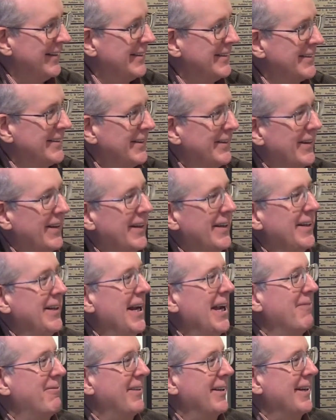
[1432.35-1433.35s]
so then
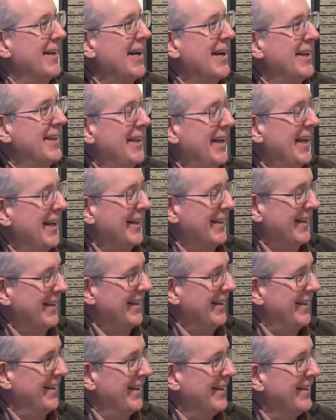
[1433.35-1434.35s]
you have to
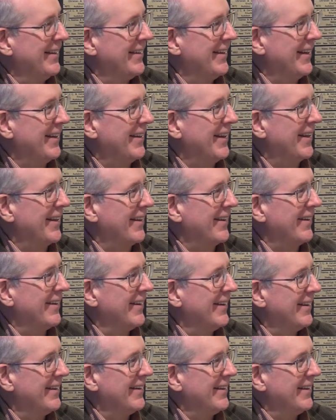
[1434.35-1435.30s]
contact another